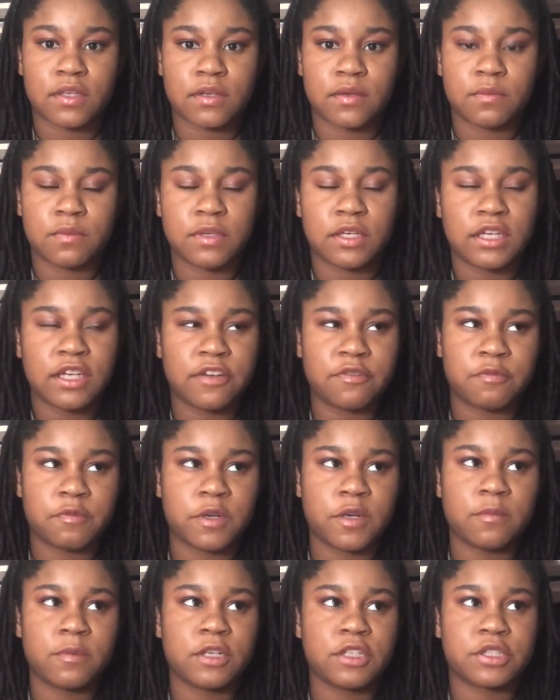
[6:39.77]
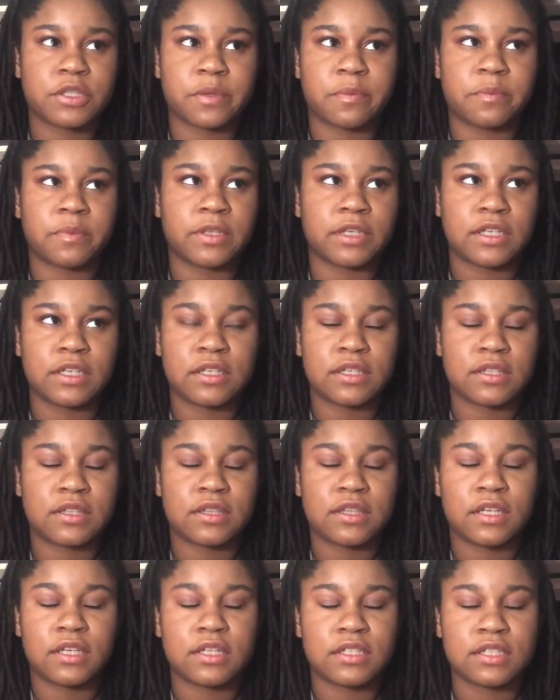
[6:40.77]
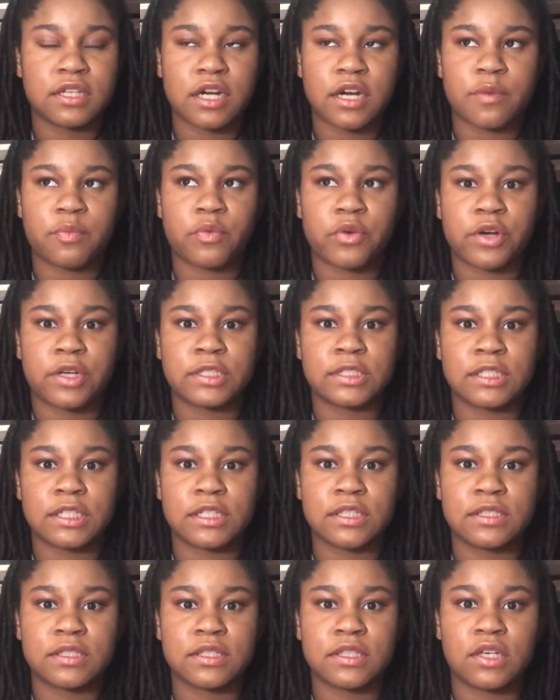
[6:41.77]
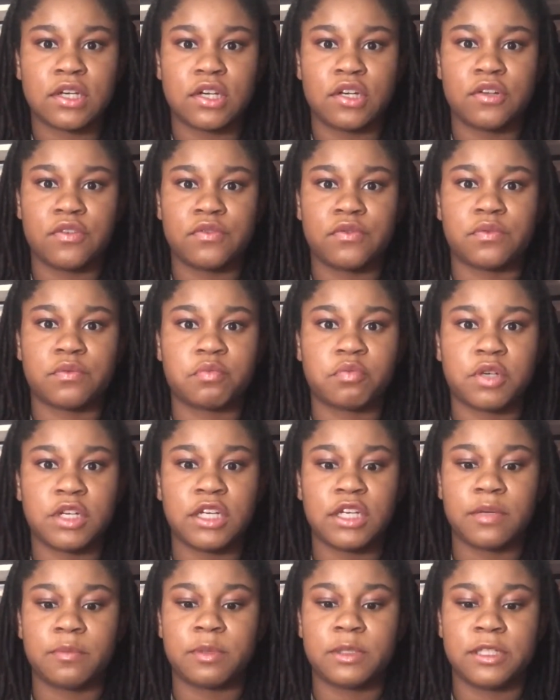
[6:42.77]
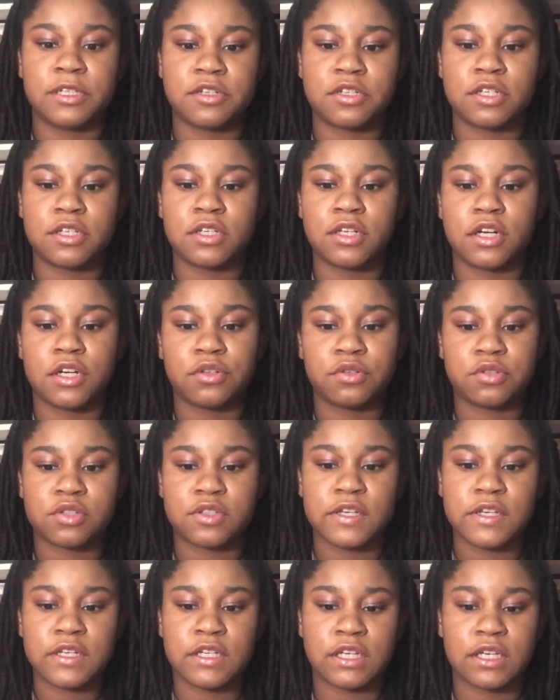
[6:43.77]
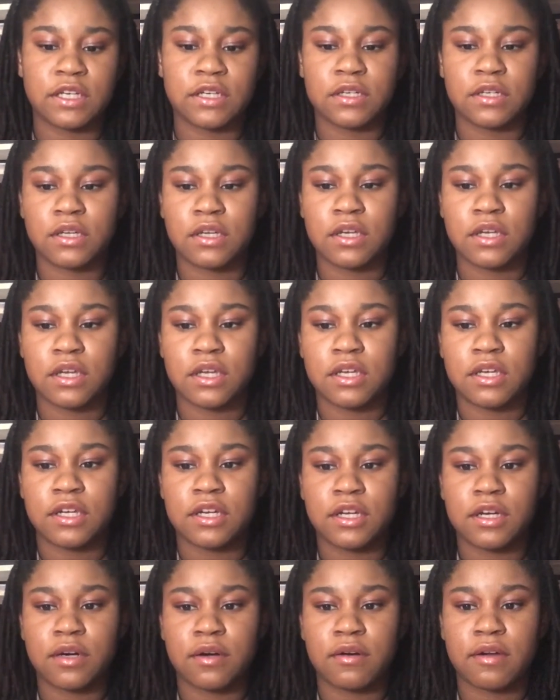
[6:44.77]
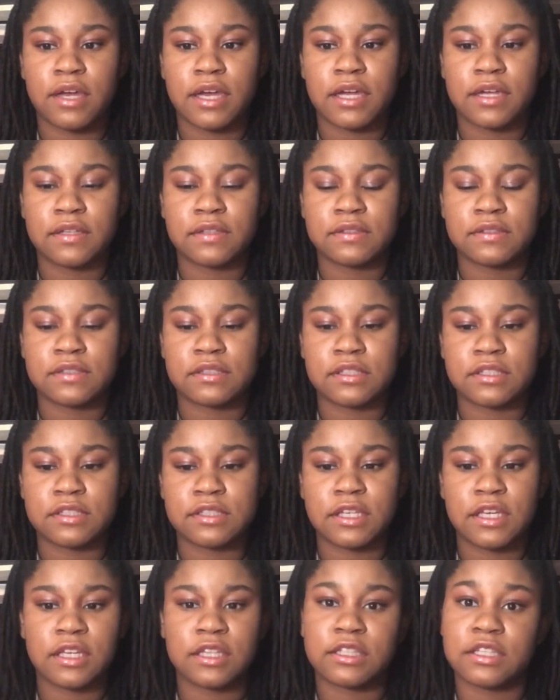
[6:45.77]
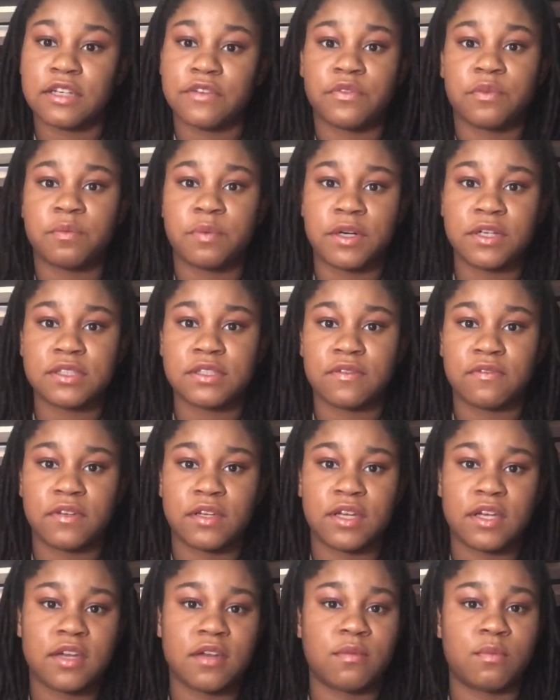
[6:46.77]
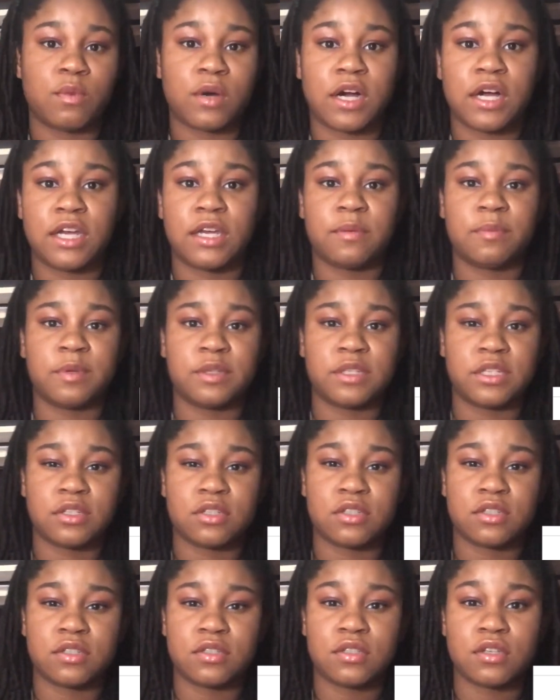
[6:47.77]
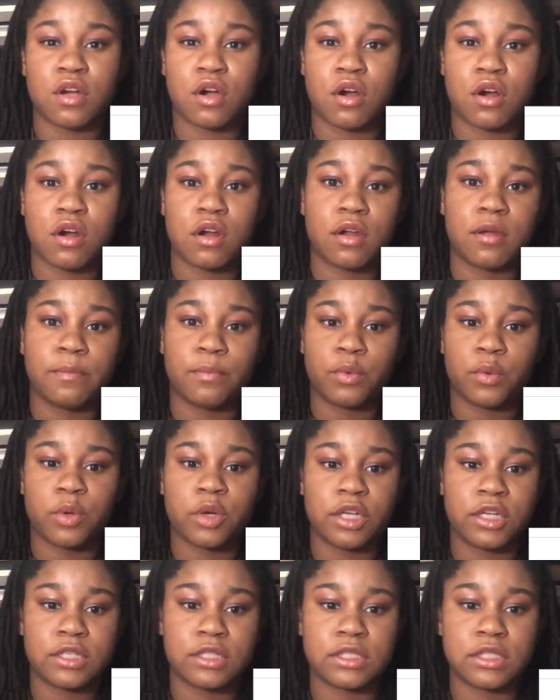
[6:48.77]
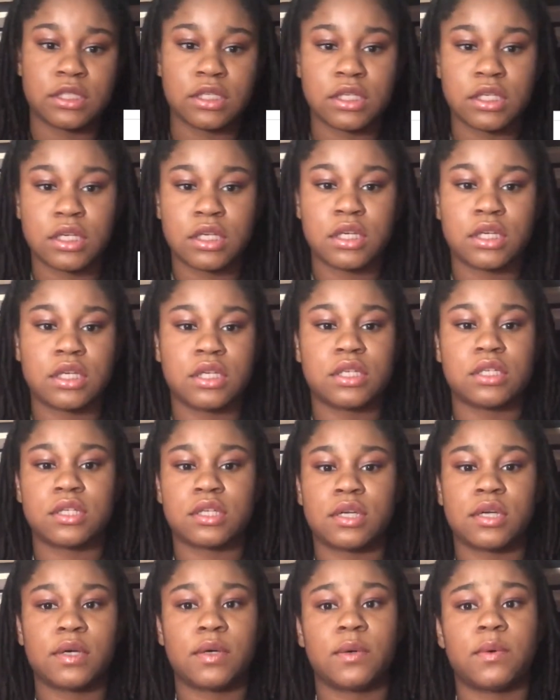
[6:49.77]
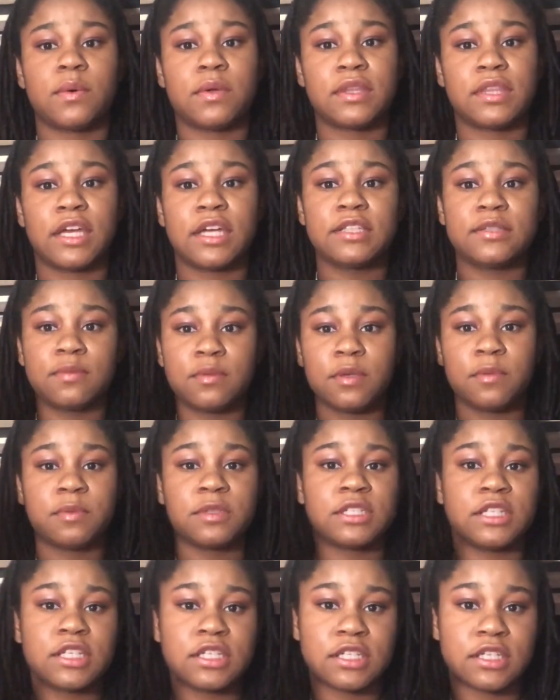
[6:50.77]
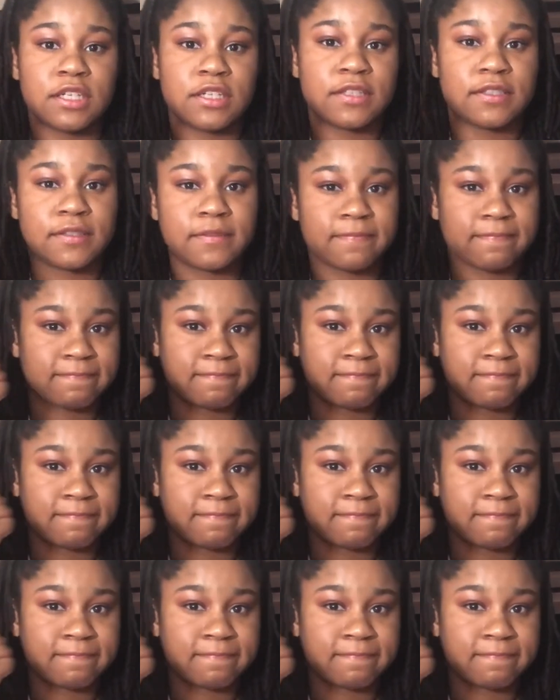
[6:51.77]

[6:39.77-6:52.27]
we have pretty much completed the entire process of reading a petition, understanding it, you know, and seeing the different parts of it and why petitions are important. So that's what a petition is.